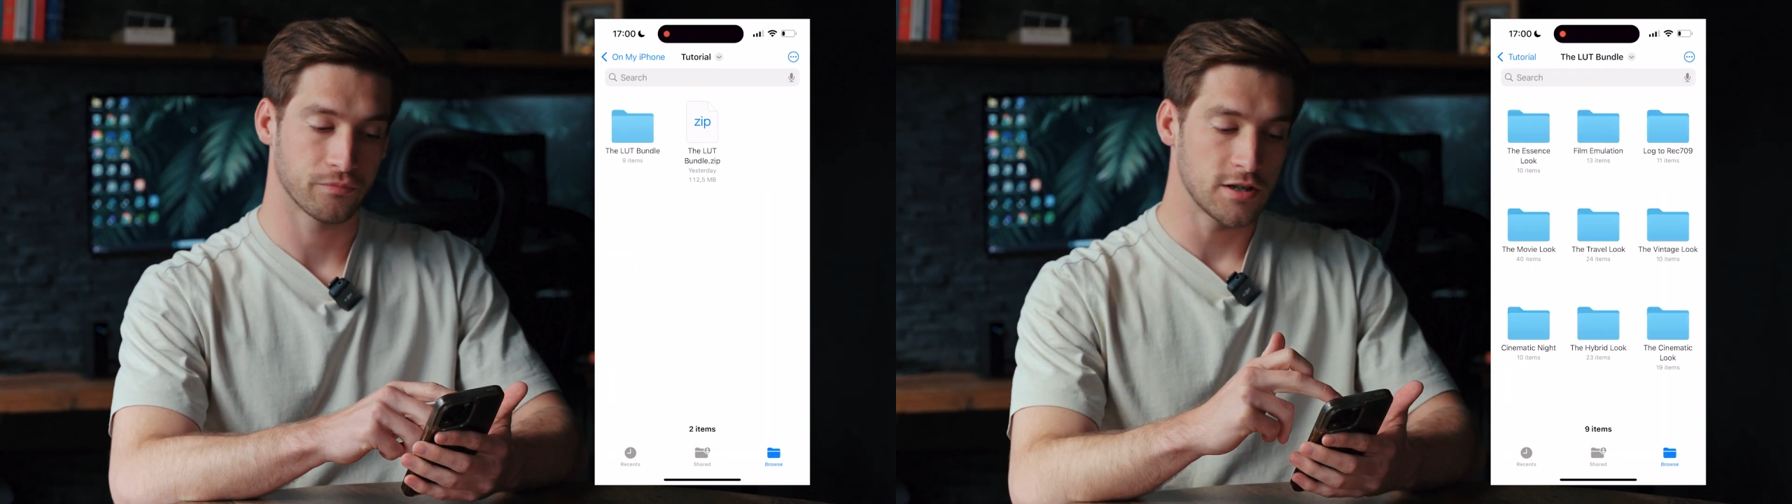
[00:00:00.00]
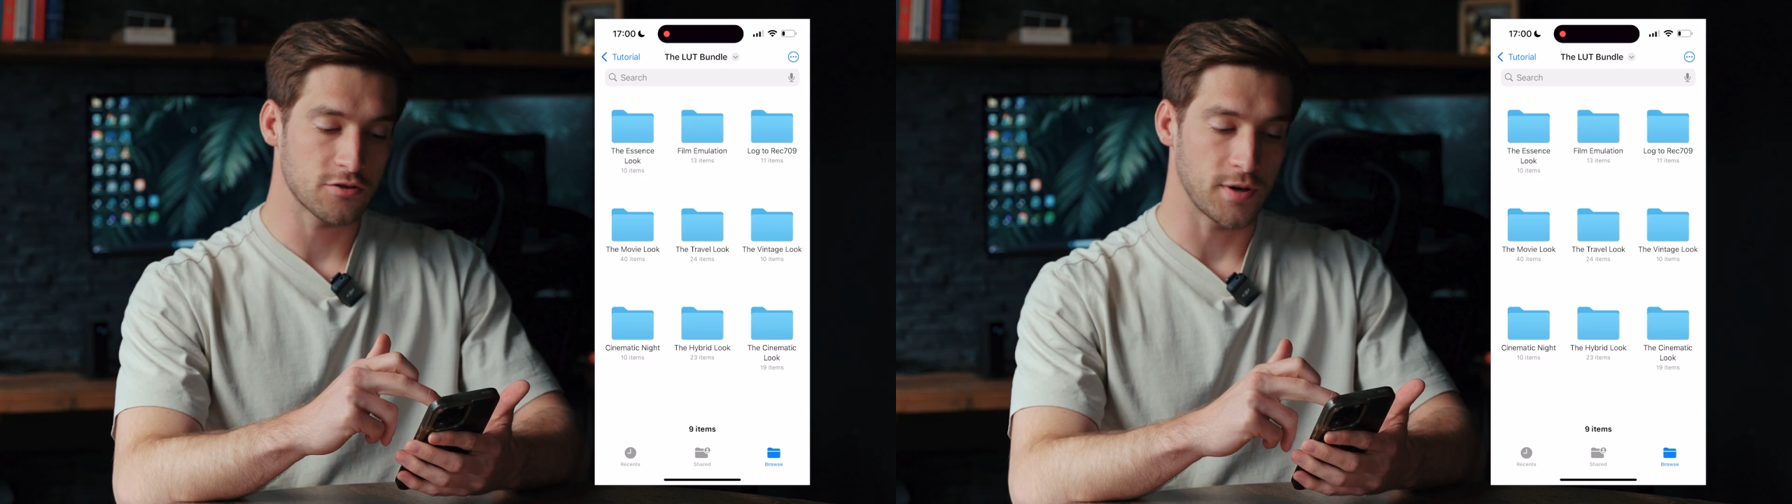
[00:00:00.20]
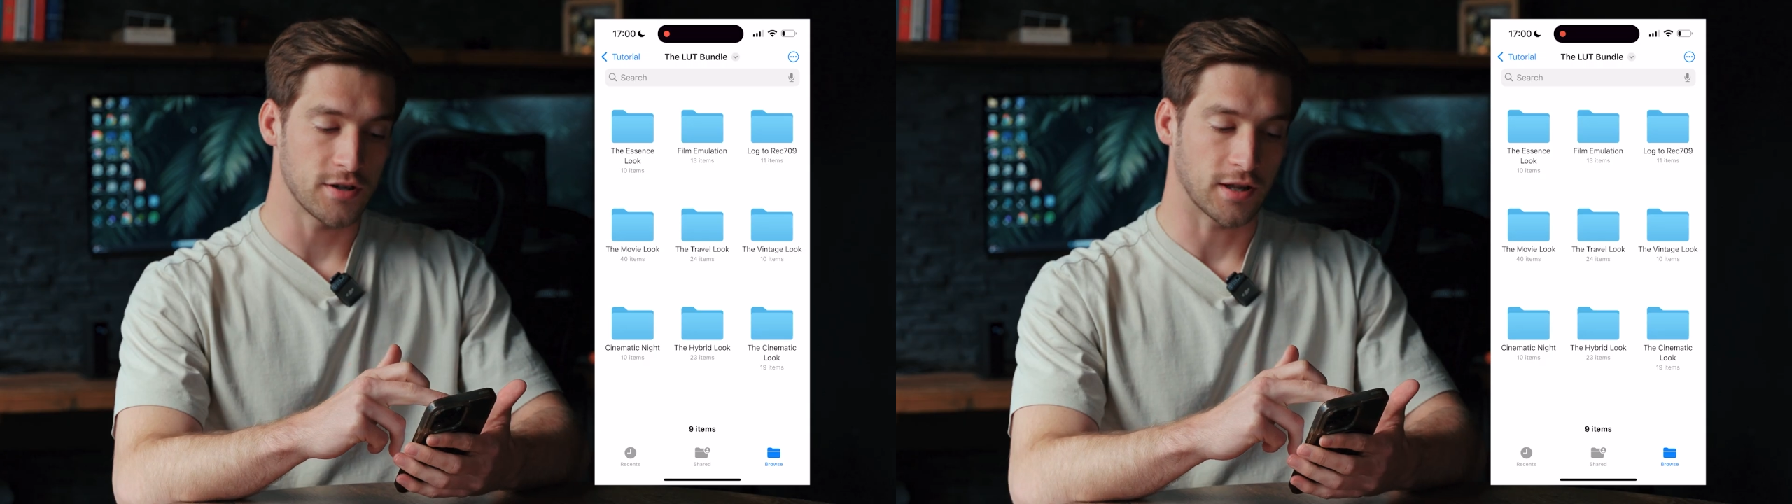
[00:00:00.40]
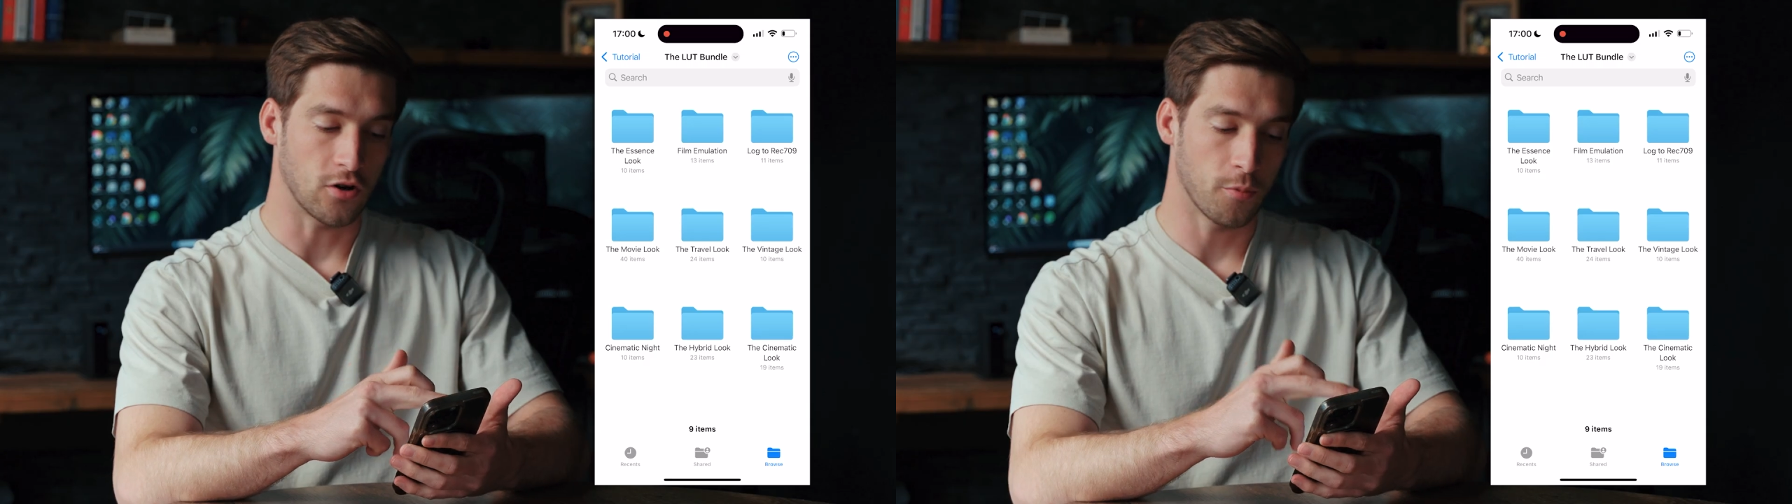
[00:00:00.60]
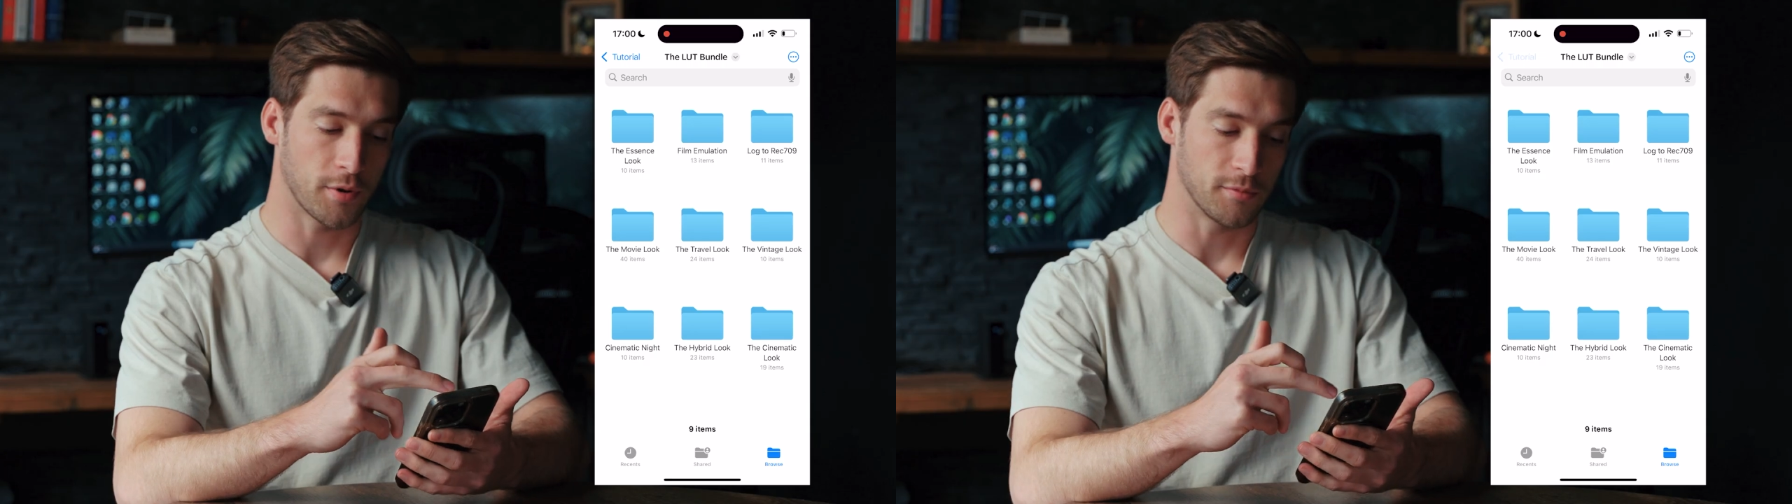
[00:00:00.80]
This way you can
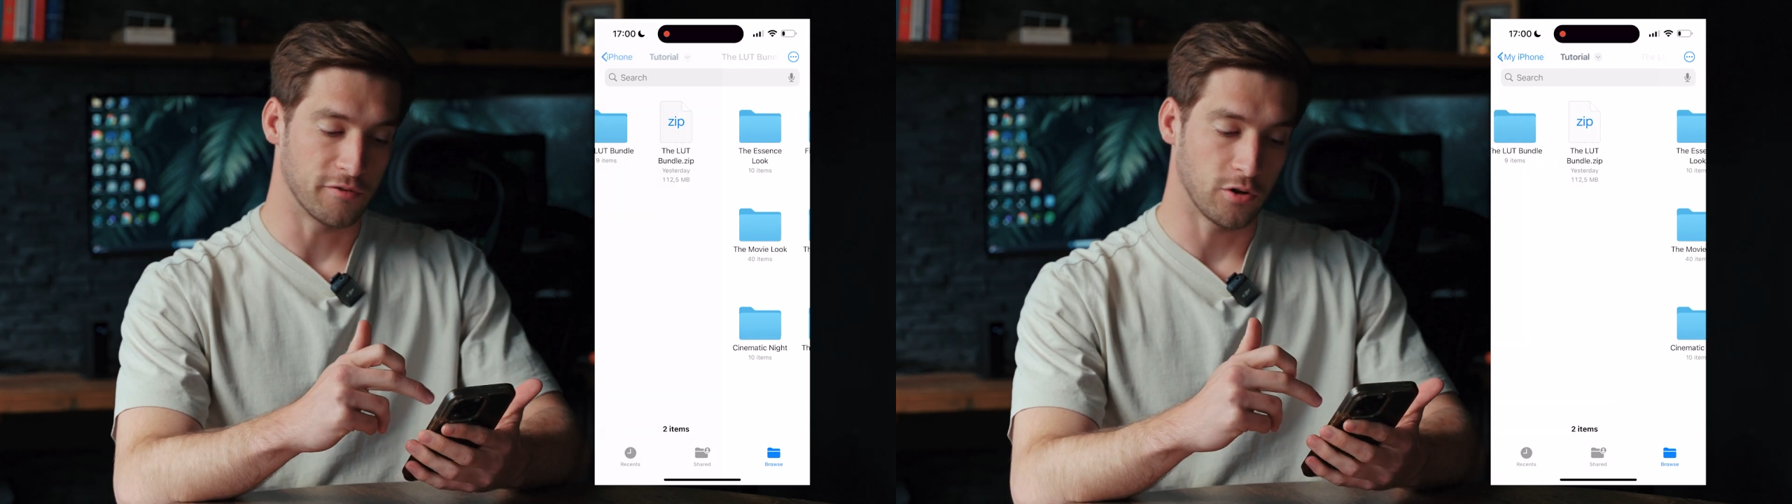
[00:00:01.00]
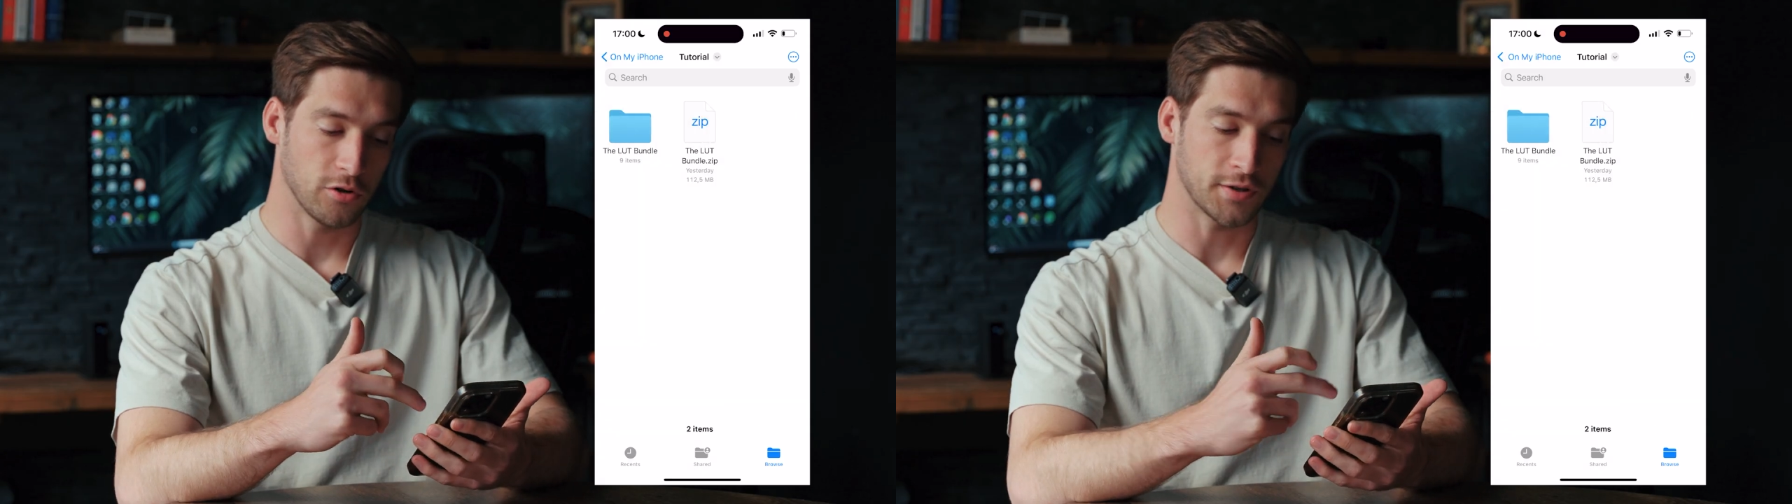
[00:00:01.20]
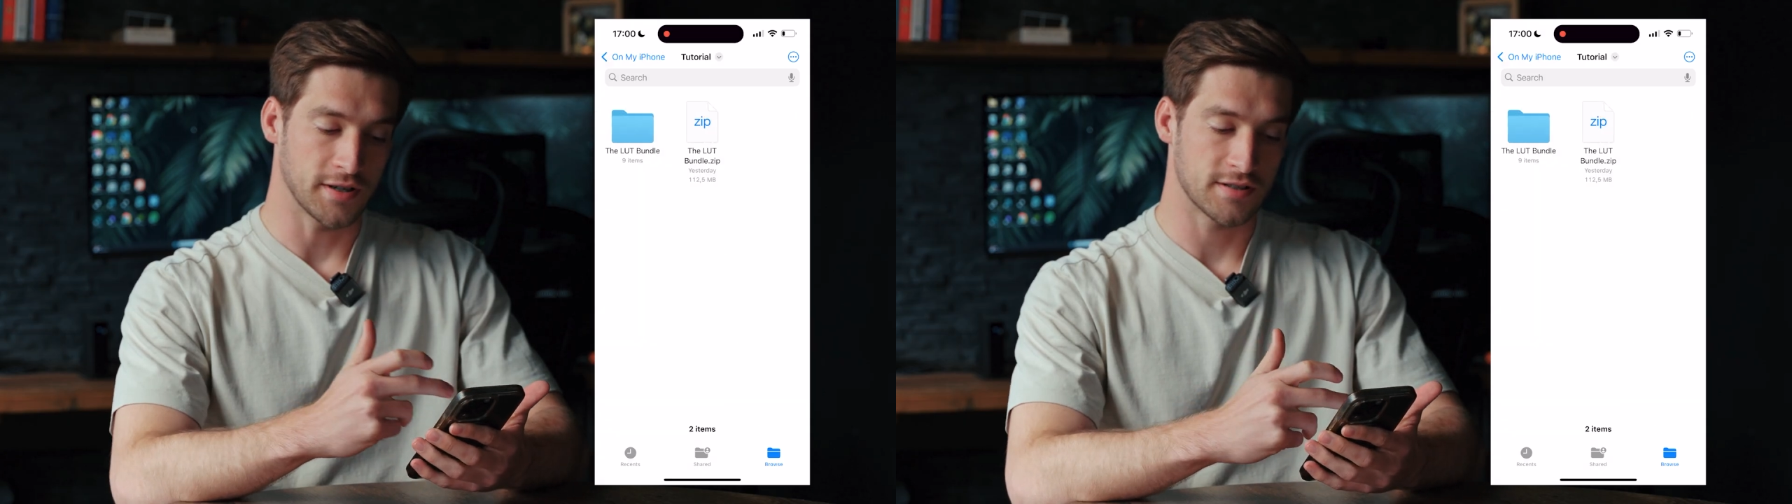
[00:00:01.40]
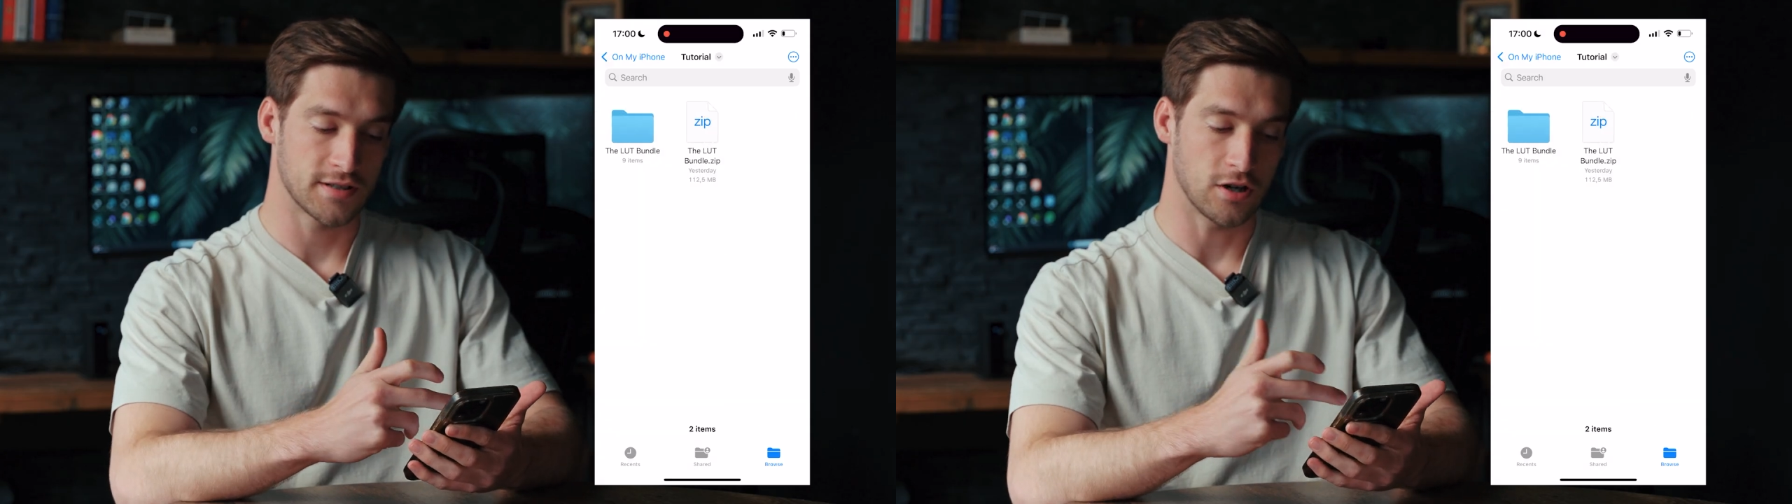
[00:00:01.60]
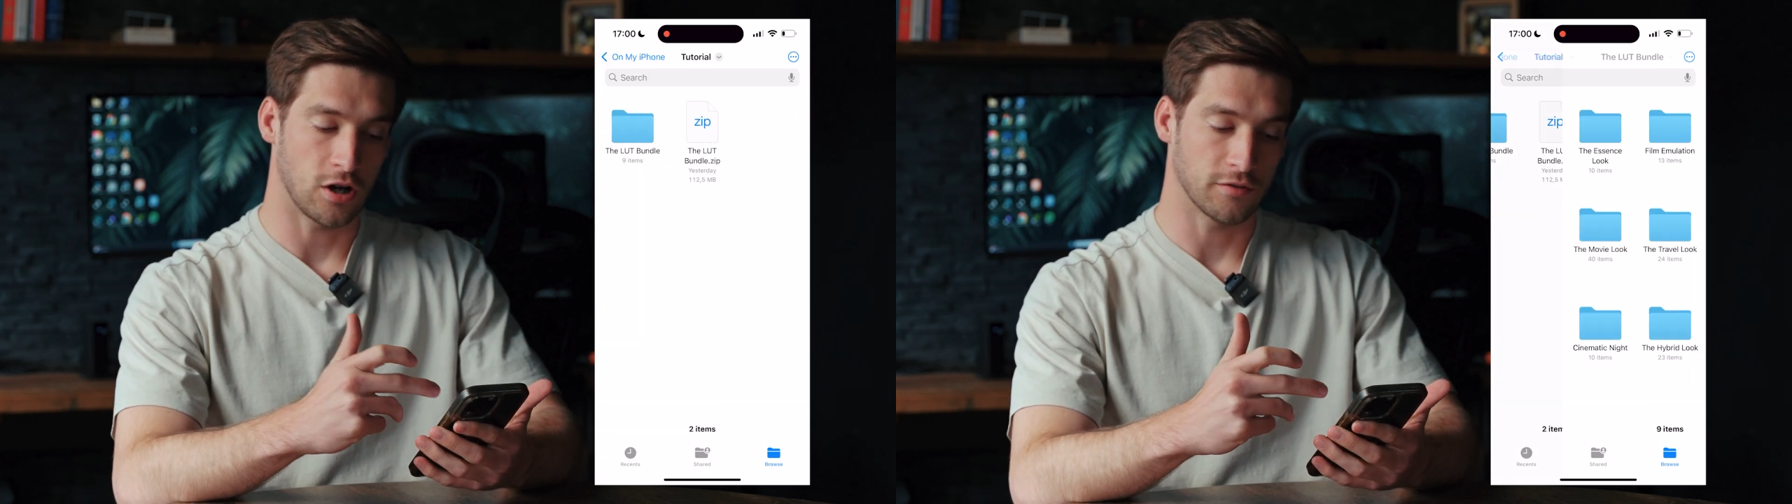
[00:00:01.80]
open up the folder and
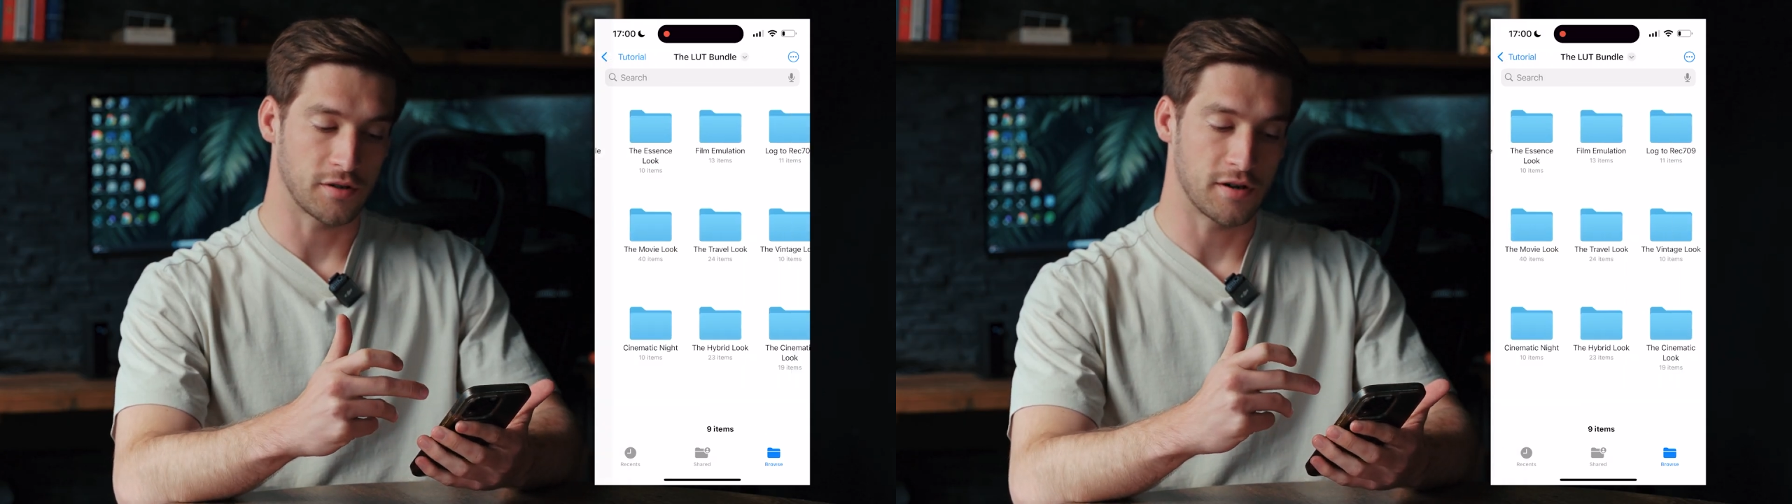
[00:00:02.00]
see all of the